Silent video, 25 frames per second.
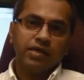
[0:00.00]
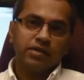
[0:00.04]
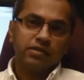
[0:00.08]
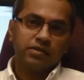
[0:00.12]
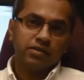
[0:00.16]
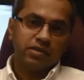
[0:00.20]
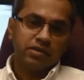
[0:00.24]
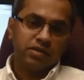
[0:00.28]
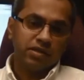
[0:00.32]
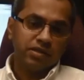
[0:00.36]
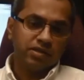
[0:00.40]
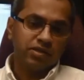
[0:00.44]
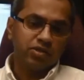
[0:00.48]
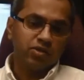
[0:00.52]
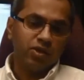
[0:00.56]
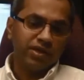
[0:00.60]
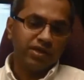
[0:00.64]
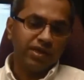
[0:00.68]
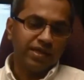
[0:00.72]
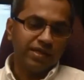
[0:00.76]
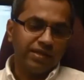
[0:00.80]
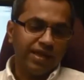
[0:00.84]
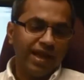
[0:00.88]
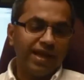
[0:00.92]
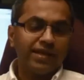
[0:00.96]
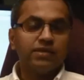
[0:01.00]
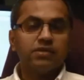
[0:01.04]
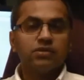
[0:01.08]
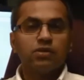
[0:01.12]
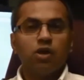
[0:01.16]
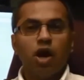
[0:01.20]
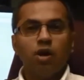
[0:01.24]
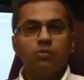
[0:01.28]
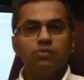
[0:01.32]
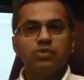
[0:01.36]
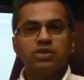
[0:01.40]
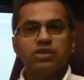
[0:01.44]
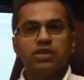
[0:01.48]
tells it. And so I think that is
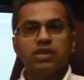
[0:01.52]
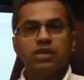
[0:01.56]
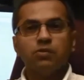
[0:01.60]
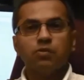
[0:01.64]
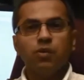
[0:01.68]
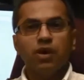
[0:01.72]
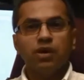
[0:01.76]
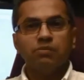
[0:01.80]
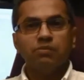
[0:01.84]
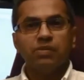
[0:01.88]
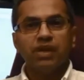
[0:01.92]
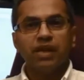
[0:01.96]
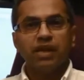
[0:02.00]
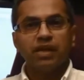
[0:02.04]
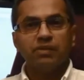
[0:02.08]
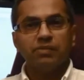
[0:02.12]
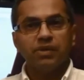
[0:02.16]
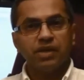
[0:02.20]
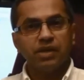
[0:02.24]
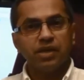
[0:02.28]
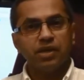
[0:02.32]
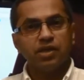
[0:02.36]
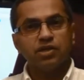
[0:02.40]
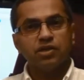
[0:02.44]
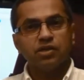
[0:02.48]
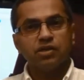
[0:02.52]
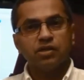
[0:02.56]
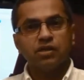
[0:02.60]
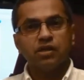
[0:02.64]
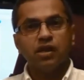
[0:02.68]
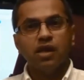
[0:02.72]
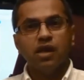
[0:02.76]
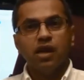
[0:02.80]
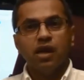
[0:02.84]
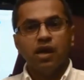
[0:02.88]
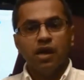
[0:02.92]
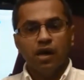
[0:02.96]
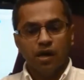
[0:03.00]
obviously one big
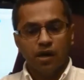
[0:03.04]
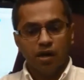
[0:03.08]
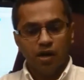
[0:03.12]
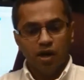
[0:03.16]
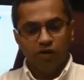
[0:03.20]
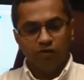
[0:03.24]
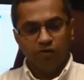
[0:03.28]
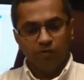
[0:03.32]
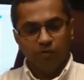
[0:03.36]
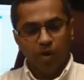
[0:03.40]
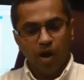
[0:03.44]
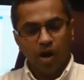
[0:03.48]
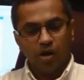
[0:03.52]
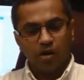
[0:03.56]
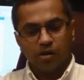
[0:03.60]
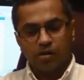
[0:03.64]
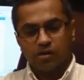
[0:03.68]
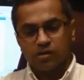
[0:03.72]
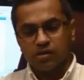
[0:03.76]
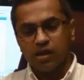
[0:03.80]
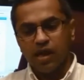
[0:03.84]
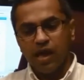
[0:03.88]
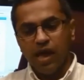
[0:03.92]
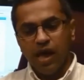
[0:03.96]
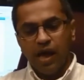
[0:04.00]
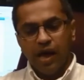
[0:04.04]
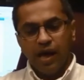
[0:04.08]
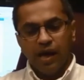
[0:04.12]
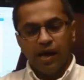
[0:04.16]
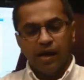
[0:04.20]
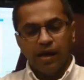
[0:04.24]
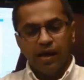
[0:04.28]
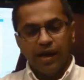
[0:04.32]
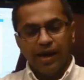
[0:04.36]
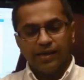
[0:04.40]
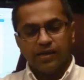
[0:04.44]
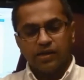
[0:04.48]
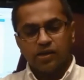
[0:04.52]
limitation of models.
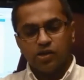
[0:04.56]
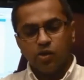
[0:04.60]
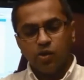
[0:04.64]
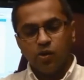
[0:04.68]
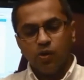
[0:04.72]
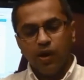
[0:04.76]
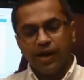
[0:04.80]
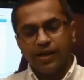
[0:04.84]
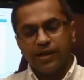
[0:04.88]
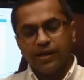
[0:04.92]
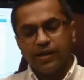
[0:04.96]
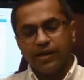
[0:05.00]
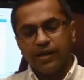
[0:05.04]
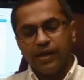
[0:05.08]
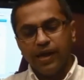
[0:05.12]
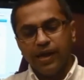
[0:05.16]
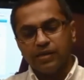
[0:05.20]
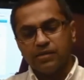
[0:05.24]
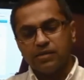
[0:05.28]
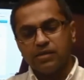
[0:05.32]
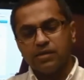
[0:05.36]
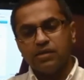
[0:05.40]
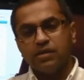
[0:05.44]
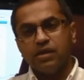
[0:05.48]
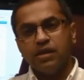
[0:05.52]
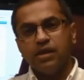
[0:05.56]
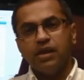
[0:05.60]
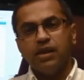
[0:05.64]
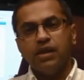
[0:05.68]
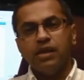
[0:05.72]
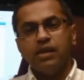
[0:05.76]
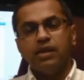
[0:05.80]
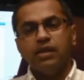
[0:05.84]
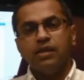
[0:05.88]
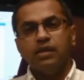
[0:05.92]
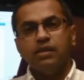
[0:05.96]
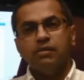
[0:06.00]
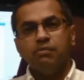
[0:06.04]
And so I guess
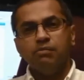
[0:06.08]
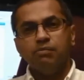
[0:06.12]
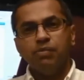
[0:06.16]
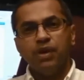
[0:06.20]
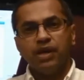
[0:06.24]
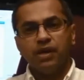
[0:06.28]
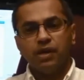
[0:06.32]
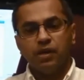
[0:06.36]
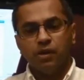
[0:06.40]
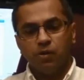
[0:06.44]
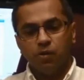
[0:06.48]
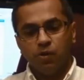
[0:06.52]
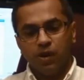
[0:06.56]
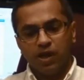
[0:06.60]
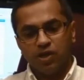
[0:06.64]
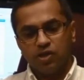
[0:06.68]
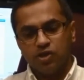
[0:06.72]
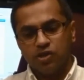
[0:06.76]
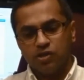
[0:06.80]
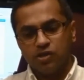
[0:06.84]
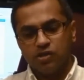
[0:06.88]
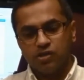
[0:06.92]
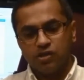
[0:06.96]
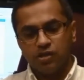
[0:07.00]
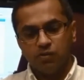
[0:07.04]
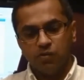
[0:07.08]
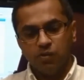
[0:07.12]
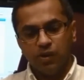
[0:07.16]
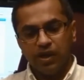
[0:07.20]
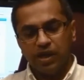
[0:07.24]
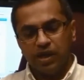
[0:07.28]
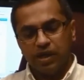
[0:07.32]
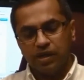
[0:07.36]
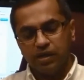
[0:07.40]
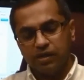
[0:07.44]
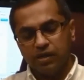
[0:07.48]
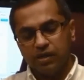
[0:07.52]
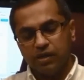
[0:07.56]
the big questions that
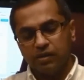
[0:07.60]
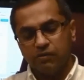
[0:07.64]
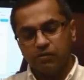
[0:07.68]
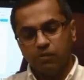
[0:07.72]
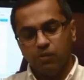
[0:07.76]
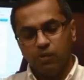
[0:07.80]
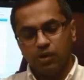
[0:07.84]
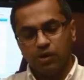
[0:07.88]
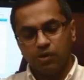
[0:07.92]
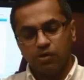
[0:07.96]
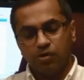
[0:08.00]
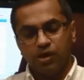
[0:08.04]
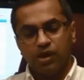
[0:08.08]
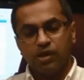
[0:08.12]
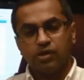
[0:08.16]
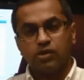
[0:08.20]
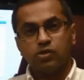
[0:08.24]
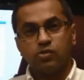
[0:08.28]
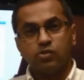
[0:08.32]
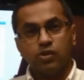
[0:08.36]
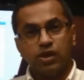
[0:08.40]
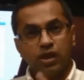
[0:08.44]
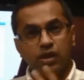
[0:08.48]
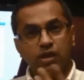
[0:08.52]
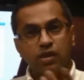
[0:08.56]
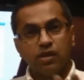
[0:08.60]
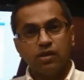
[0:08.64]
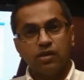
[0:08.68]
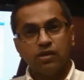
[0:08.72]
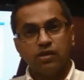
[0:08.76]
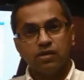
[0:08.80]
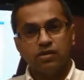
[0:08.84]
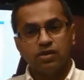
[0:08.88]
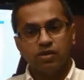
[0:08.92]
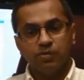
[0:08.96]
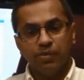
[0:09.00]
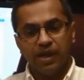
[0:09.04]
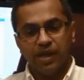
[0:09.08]
we want to think through here in
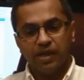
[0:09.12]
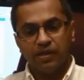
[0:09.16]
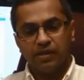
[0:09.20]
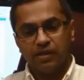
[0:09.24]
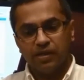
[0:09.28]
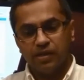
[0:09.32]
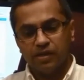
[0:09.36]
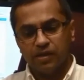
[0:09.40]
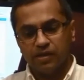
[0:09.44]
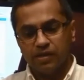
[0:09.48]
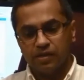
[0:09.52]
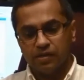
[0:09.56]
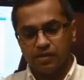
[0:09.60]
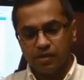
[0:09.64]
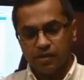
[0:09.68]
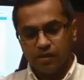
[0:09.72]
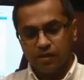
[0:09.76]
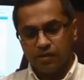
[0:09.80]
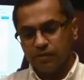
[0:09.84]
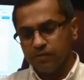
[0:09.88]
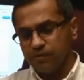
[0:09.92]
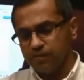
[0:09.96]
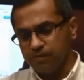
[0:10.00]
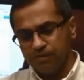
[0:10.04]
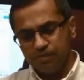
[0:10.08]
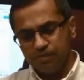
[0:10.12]
this debate is,